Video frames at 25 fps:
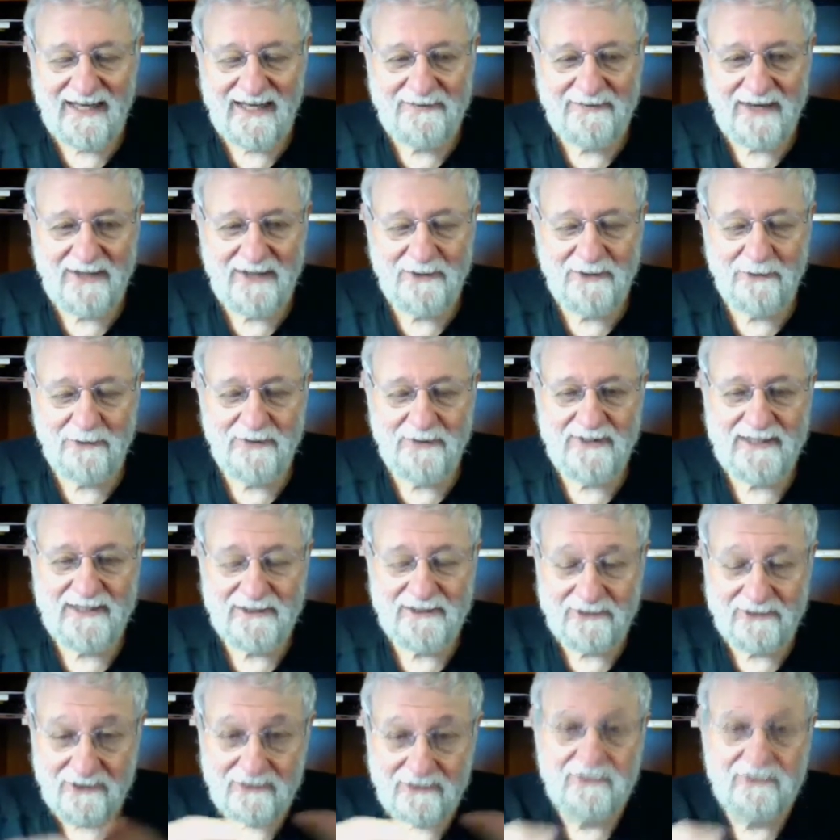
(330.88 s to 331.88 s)
and you can
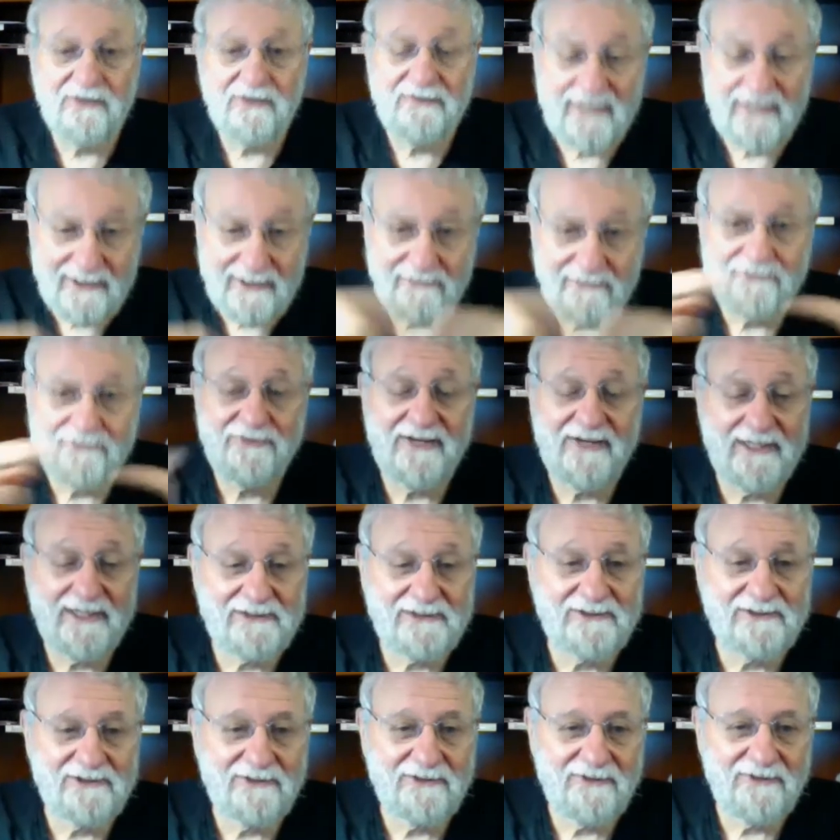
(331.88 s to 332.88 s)
get turnaround
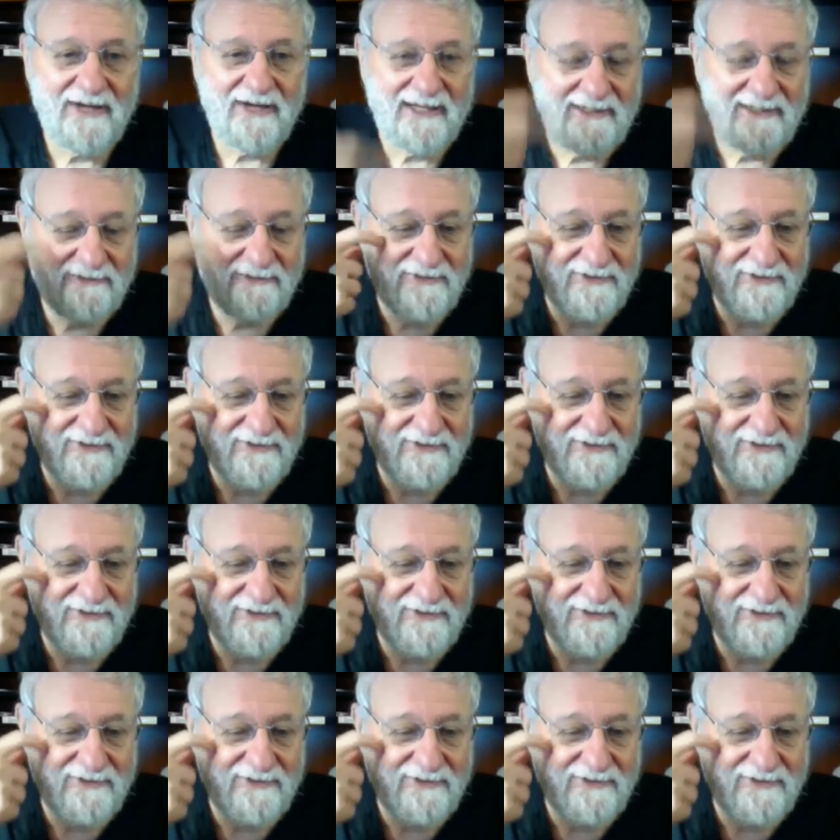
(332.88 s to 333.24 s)
faster, right?